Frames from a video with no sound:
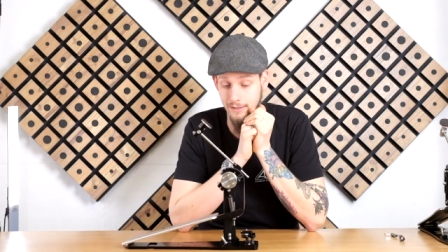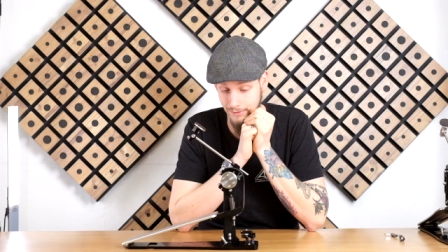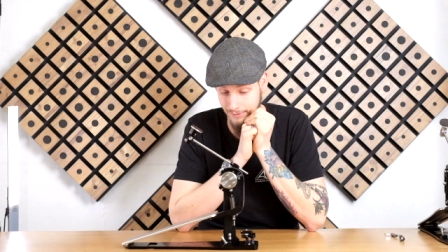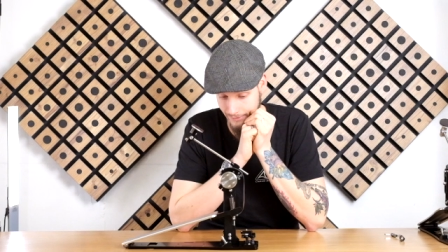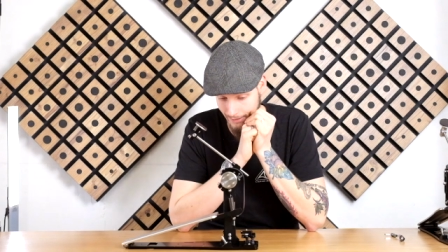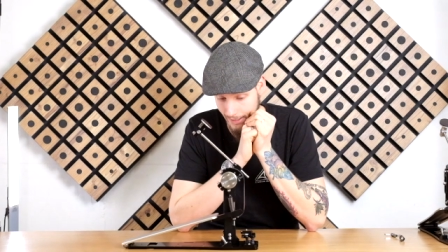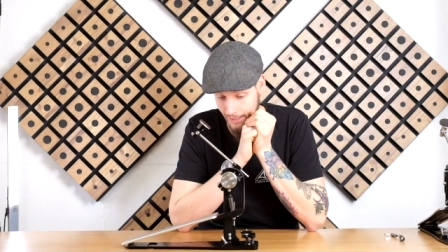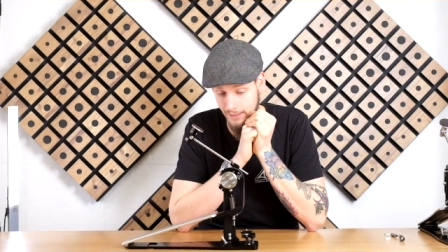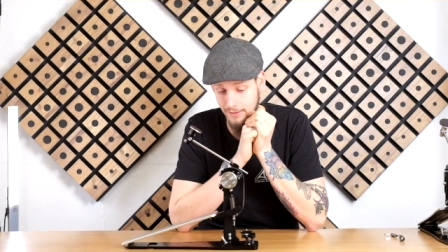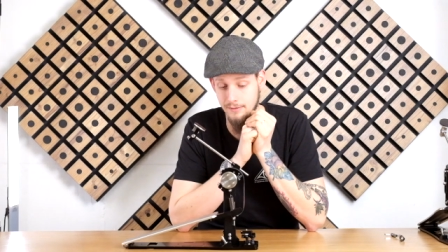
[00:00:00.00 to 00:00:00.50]

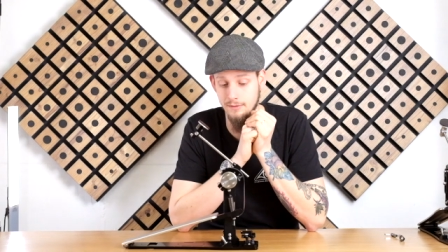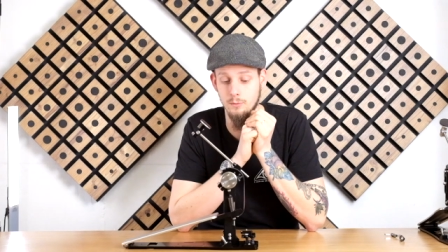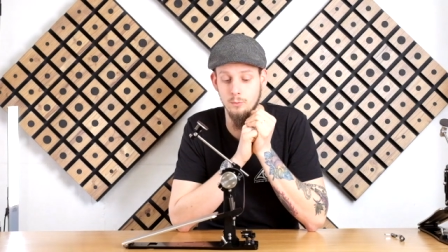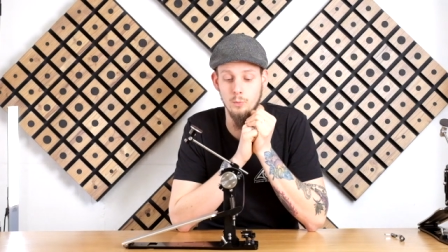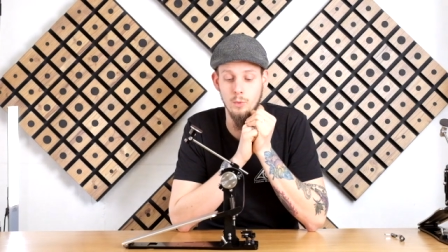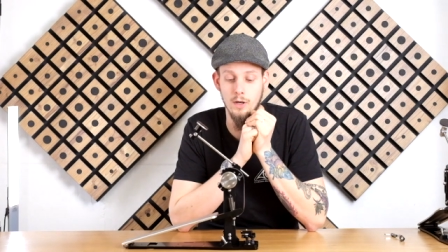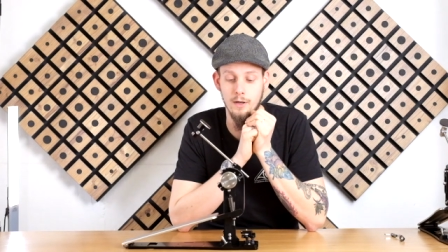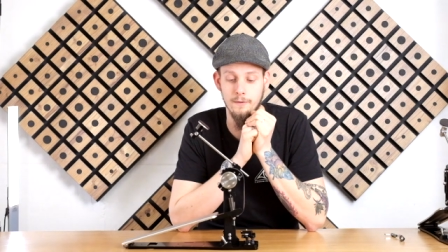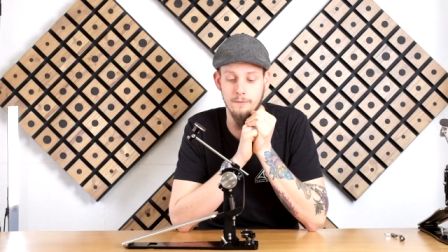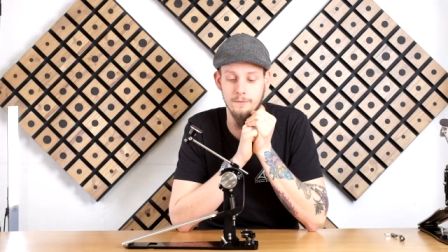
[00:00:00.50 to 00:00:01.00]
then
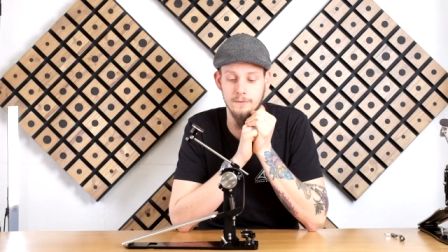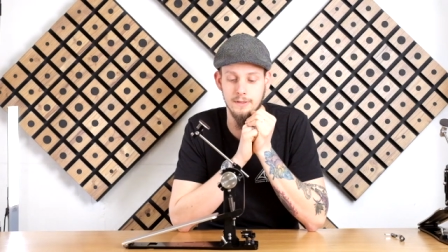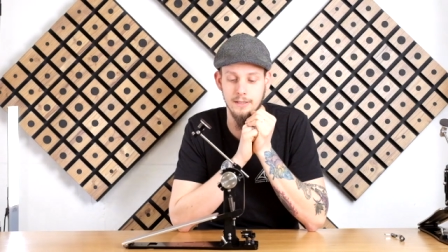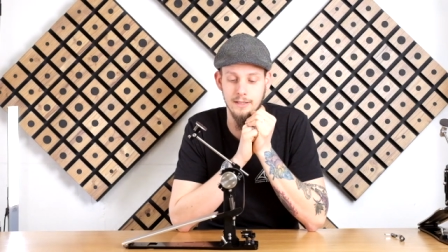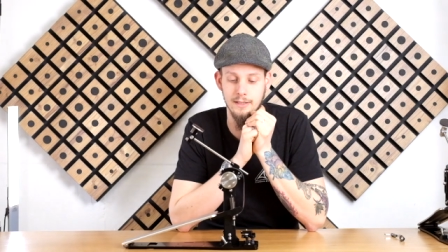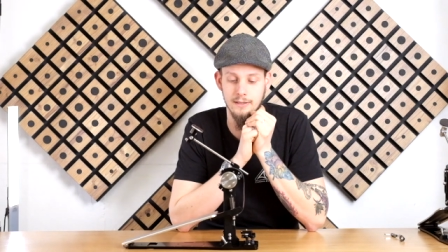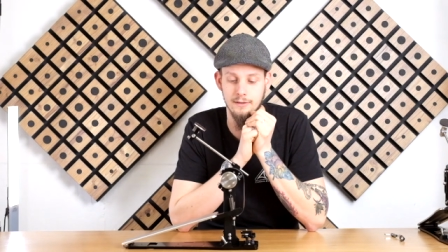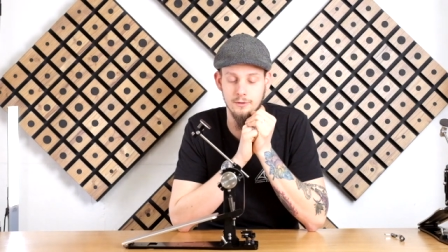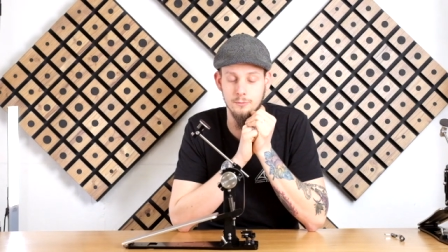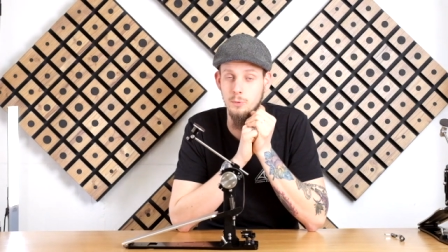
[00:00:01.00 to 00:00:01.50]
with
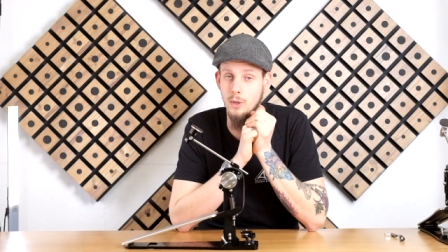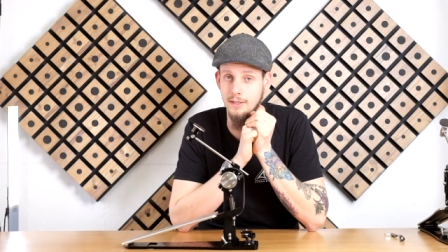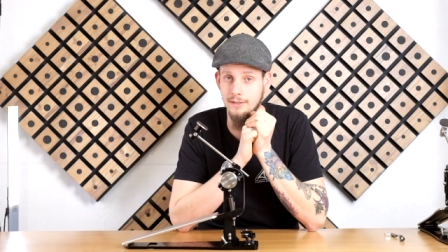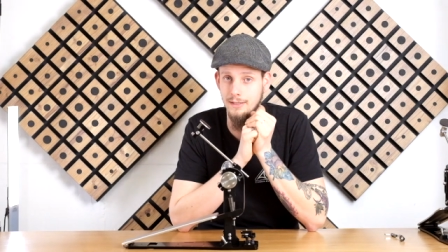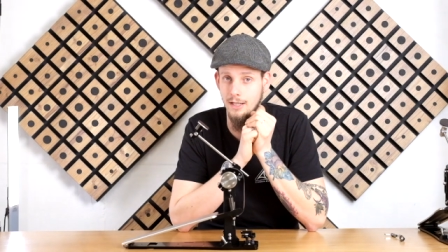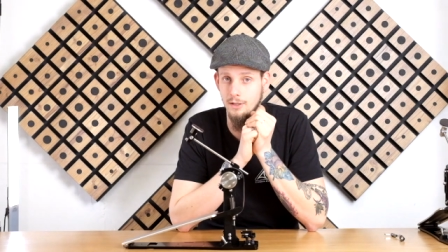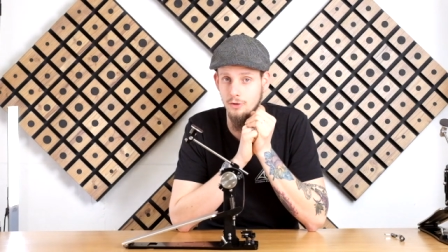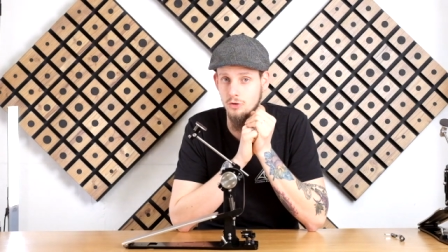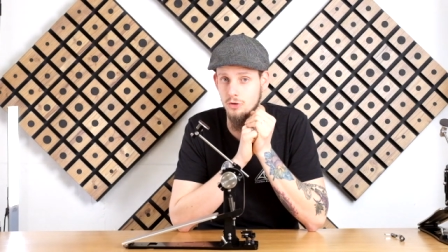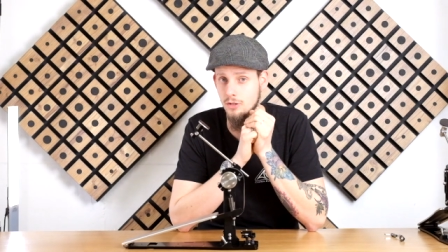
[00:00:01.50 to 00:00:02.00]
the spring
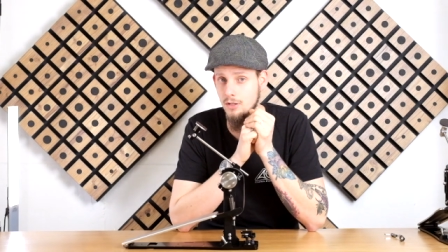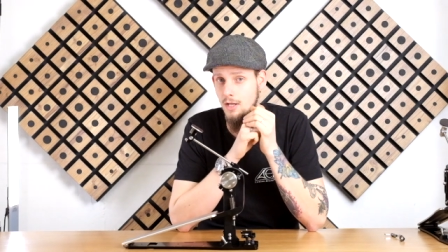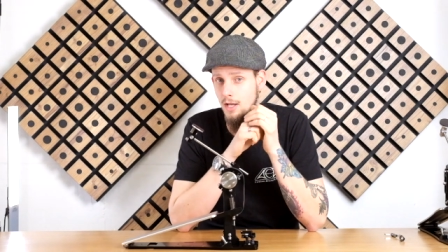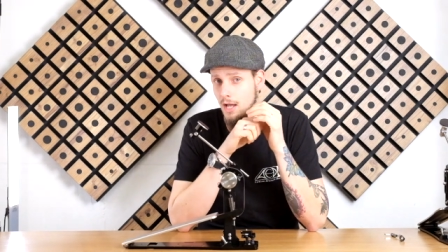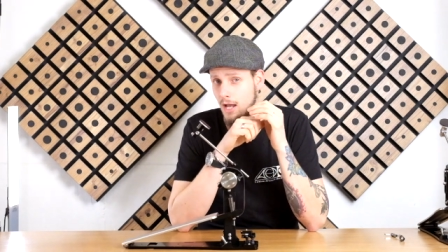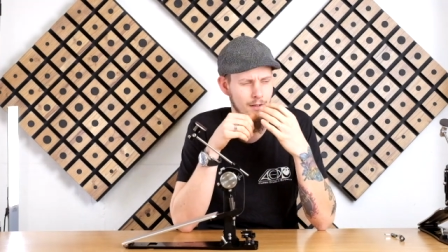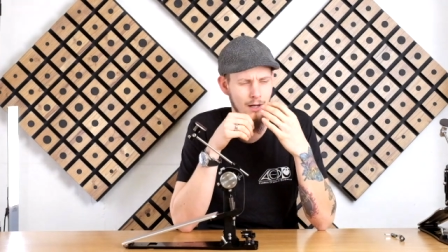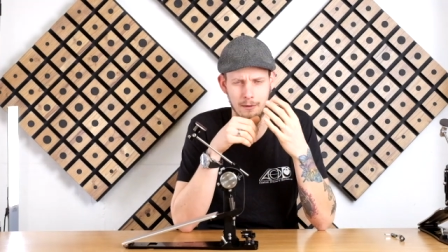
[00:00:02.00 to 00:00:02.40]
tension.